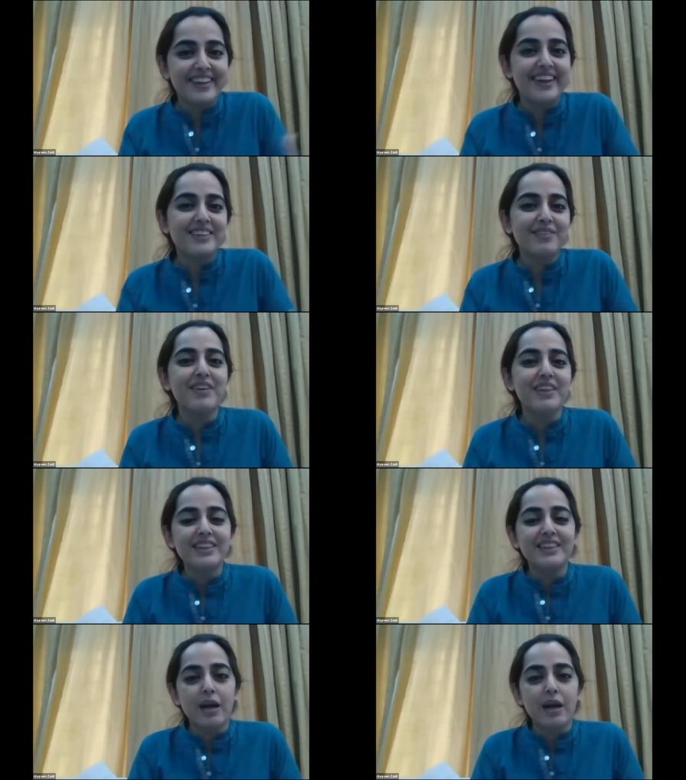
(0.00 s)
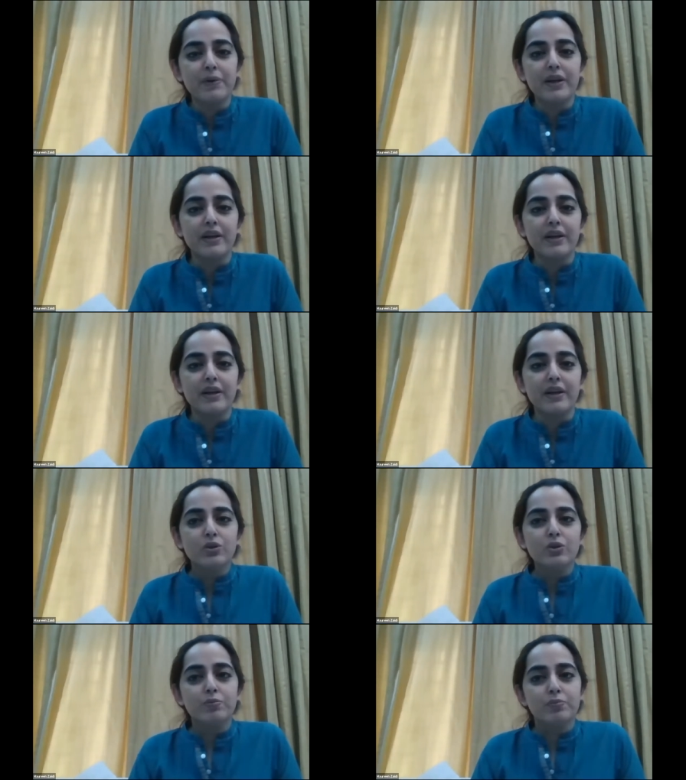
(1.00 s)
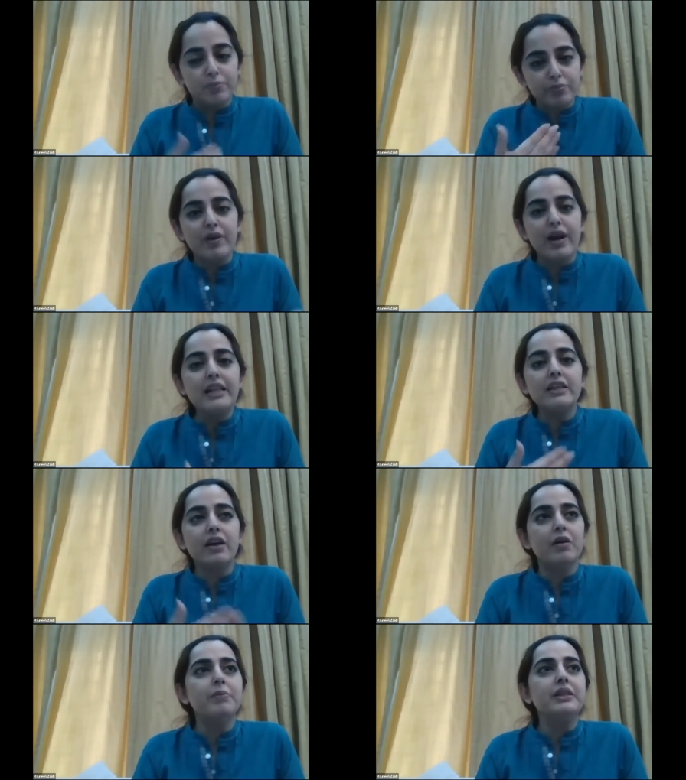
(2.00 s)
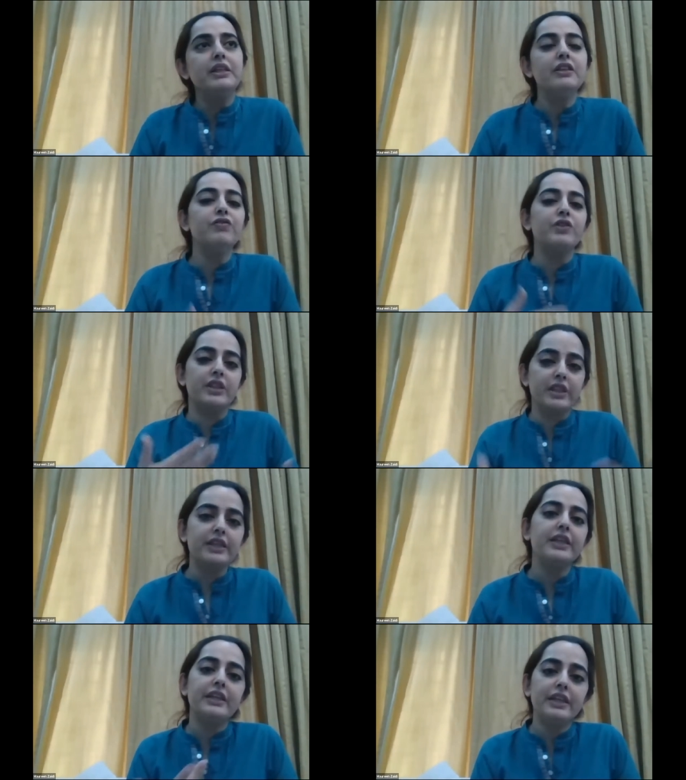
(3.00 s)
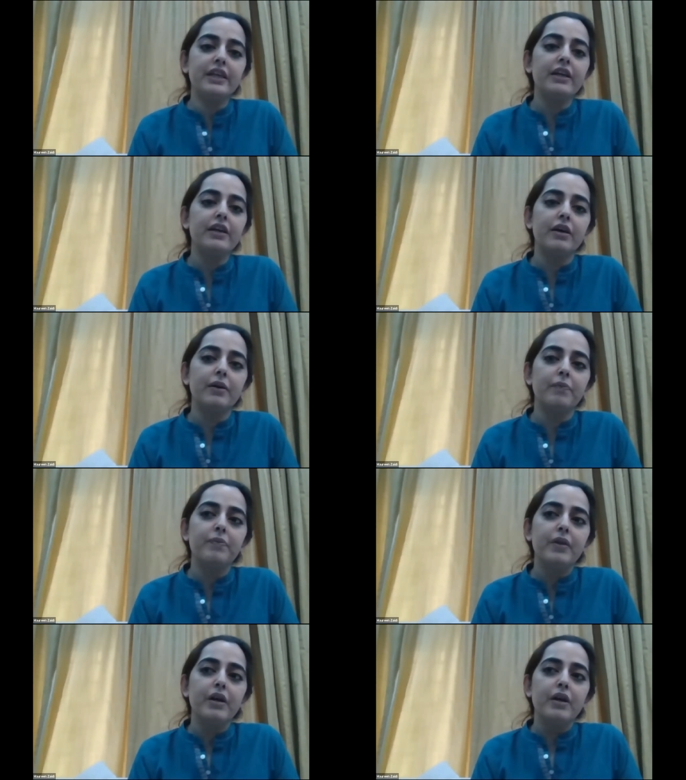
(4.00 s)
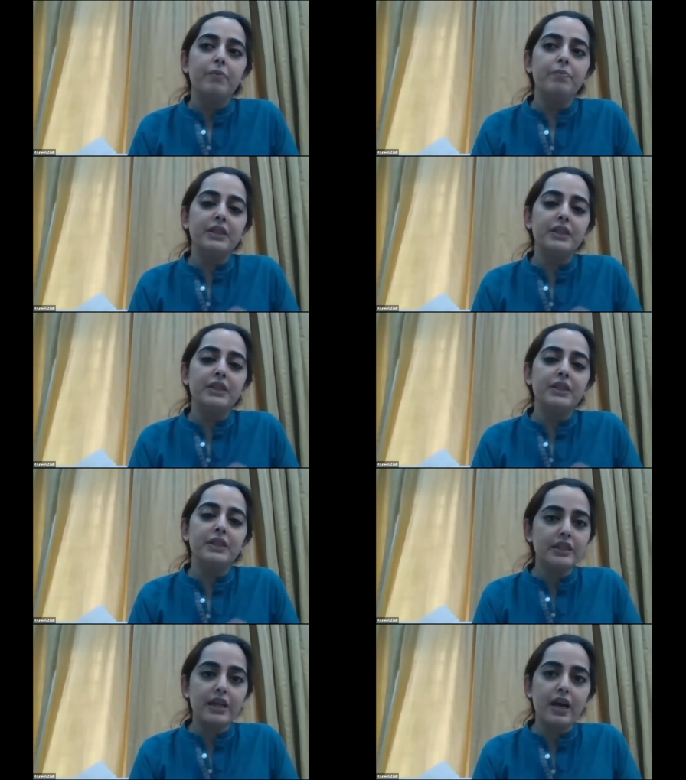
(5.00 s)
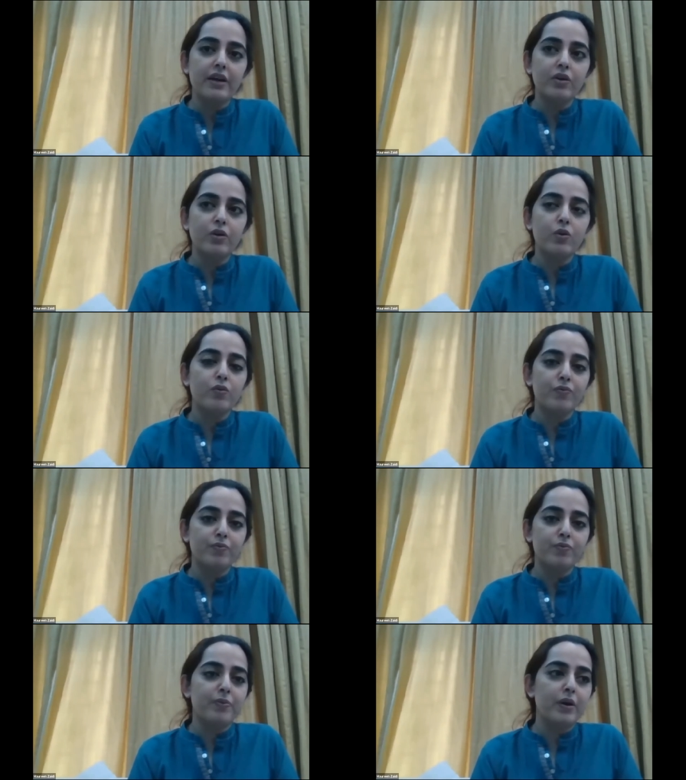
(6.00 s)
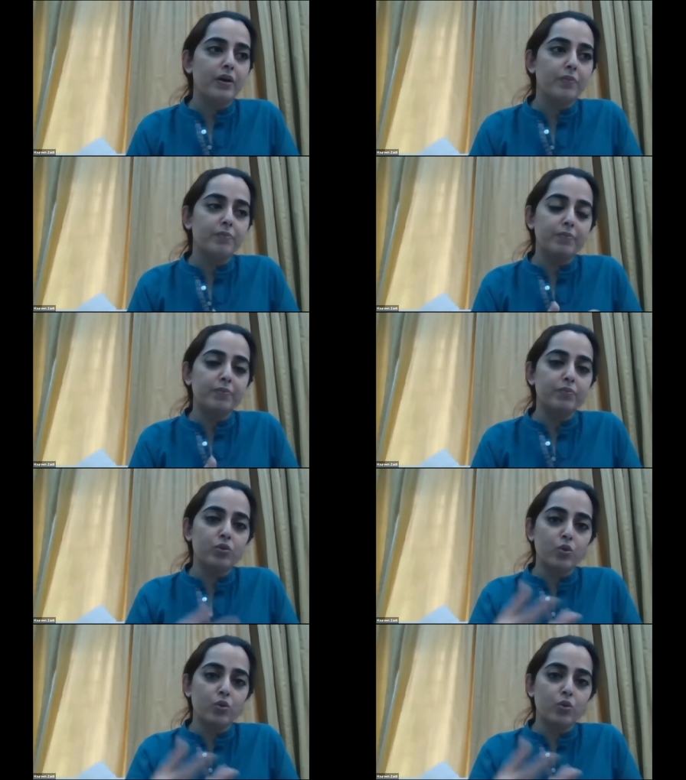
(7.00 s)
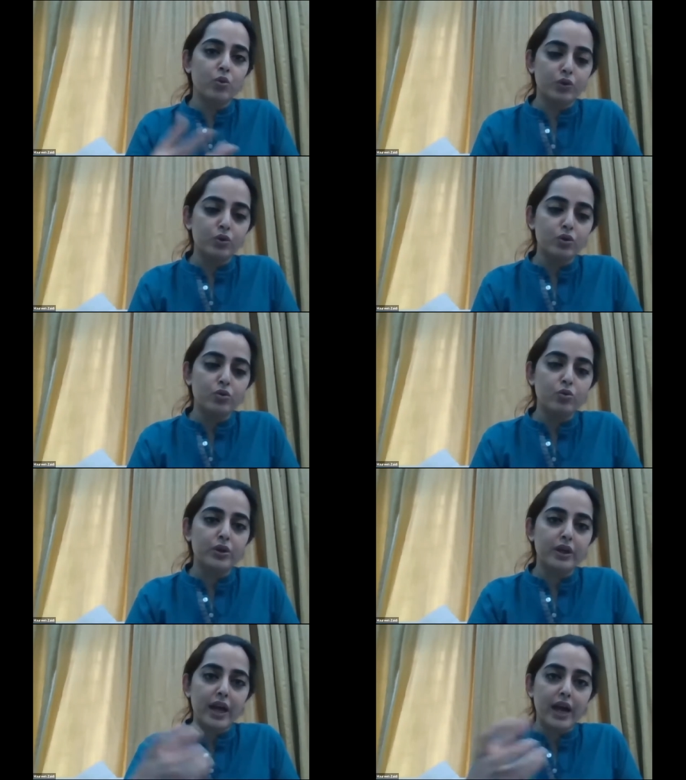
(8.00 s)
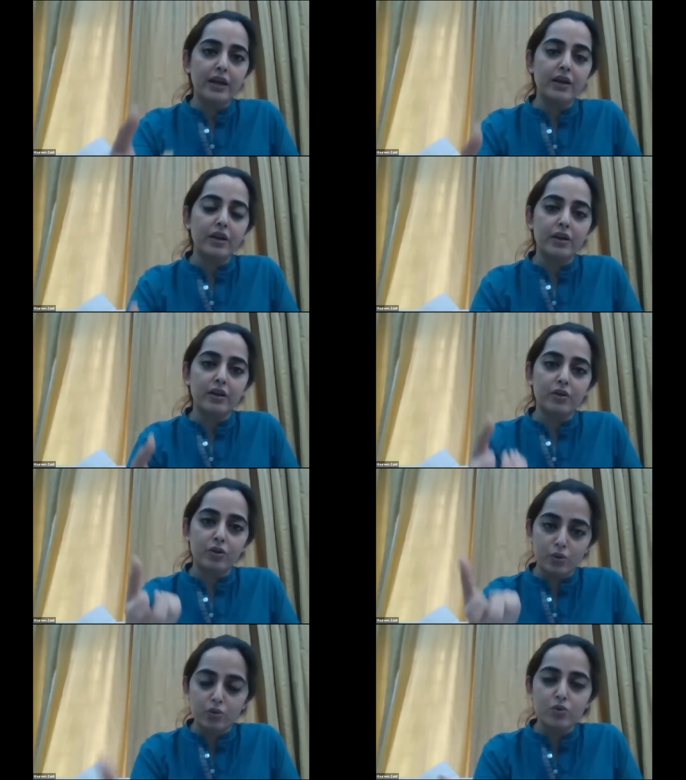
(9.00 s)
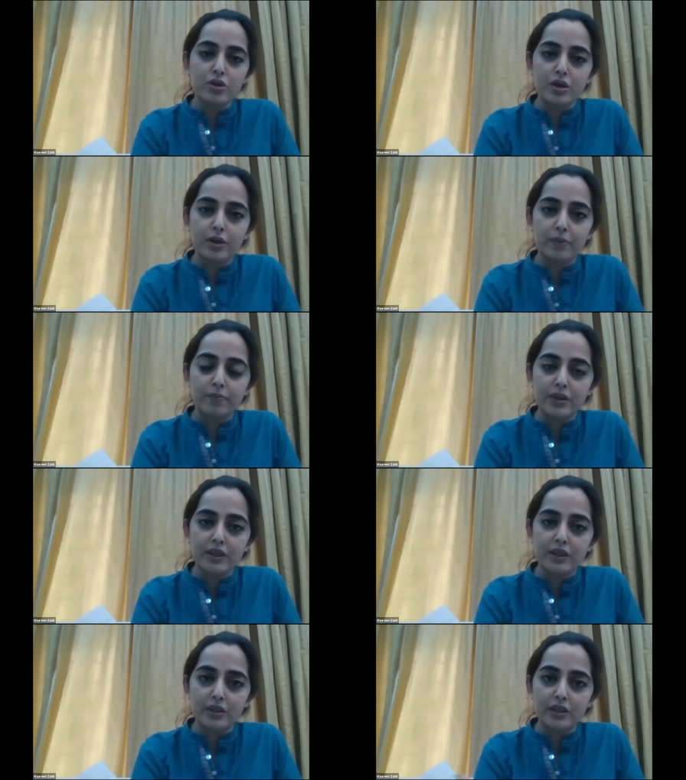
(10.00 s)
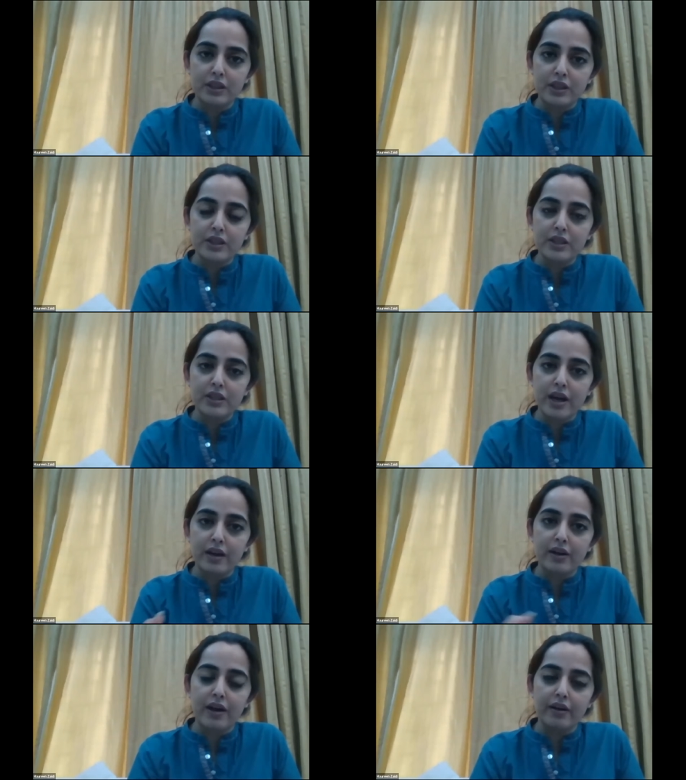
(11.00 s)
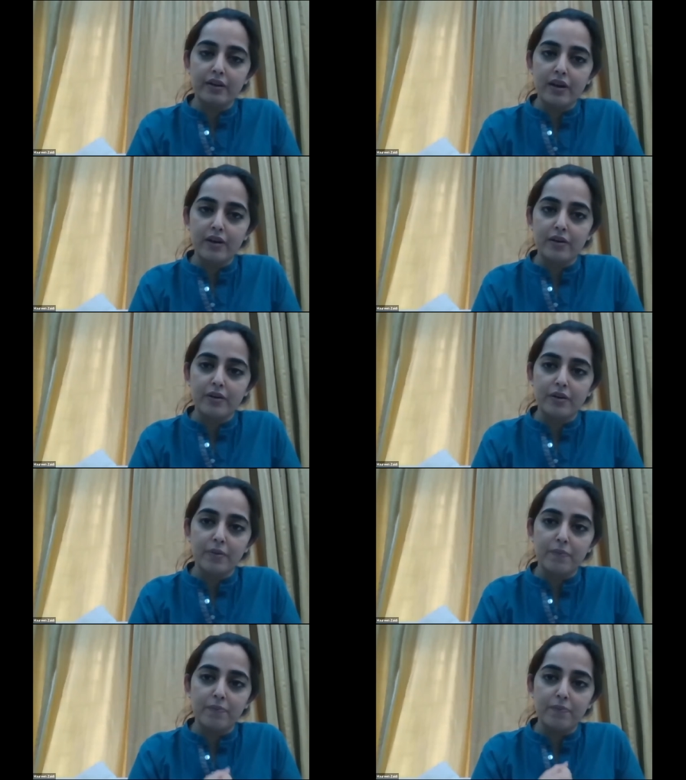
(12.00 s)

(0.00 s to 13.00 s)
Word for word: they're as if nothing is happening so while the government is facilitating um, businesses and you know um, those for those who can use um, the, this ease and and and uh,